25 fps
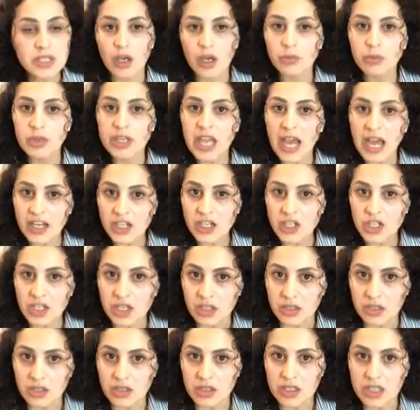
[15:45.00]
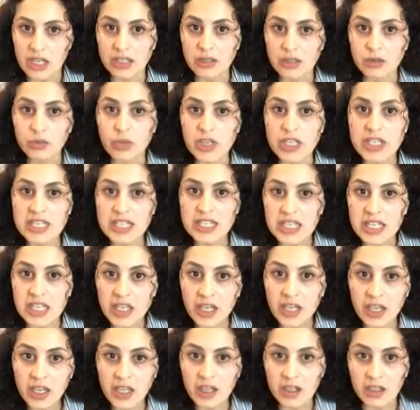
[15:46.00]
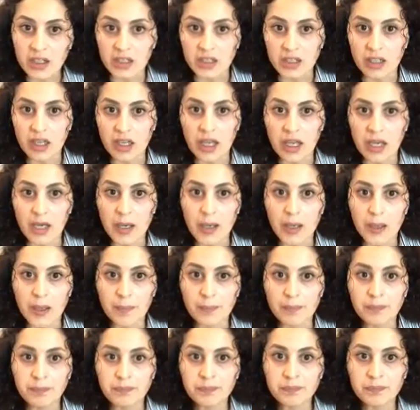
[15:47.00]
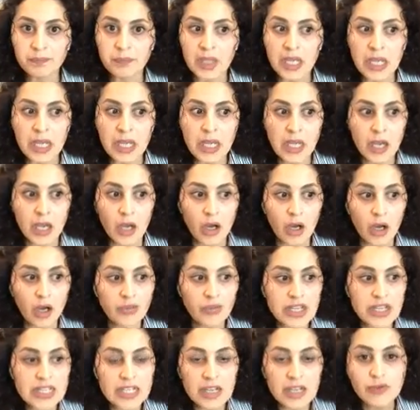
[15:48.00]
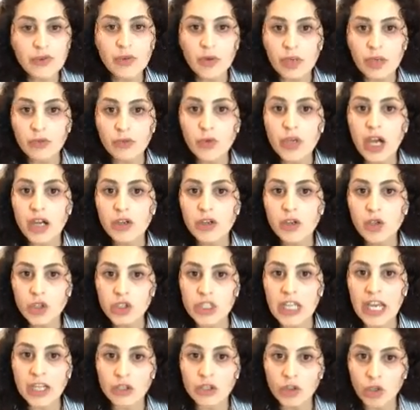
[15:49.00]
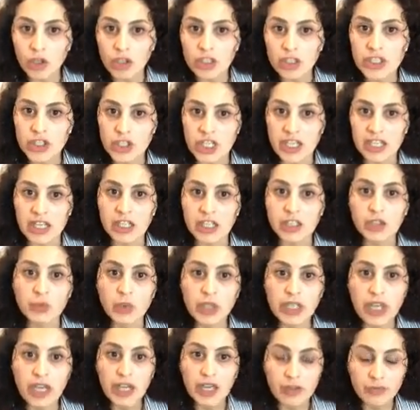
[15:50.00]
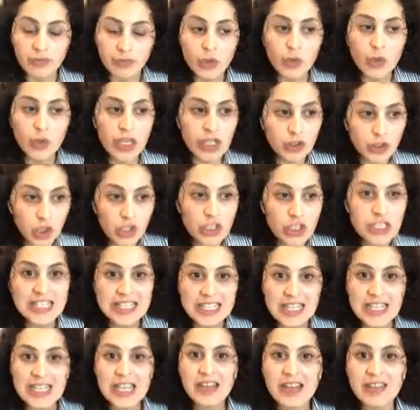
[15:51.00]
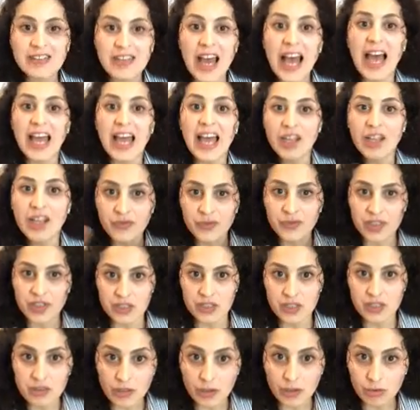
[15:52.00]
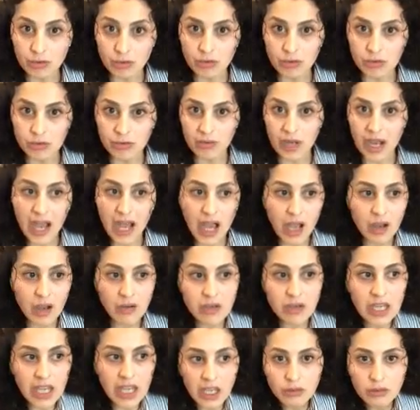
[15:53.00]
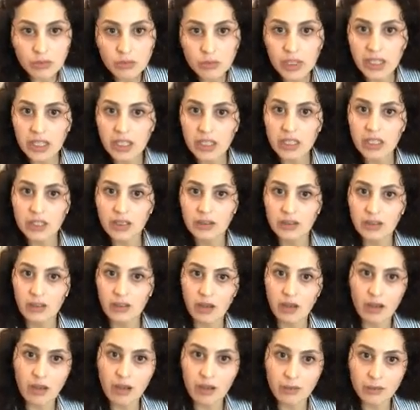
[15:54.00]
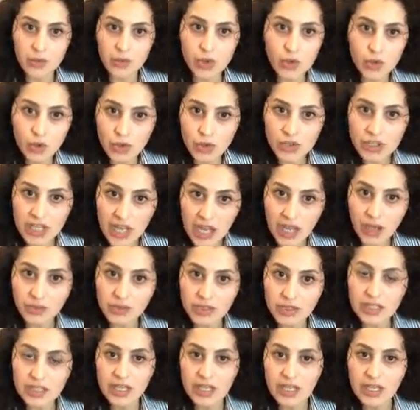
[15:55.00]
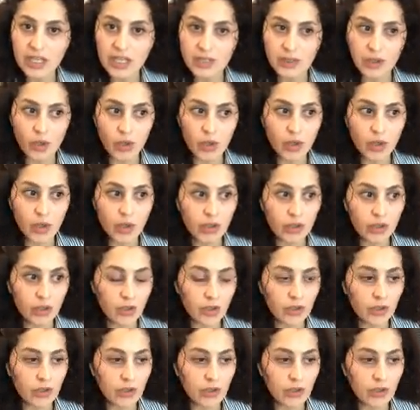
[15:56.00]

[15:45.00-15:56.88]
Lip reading: reactions, and we see here, obviously, if we are not acknowledging, and if we're not seeing the elephant in the room, how can we sort out or